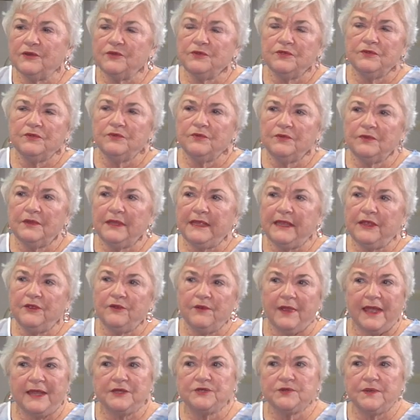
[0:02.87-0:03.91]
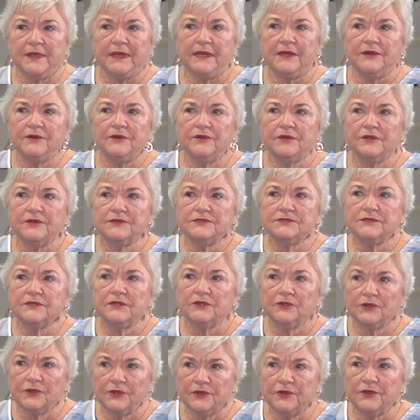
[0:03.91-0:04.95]
newly graduated nurse
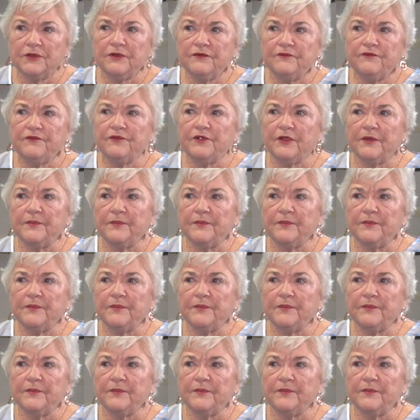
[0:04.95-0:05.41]
learn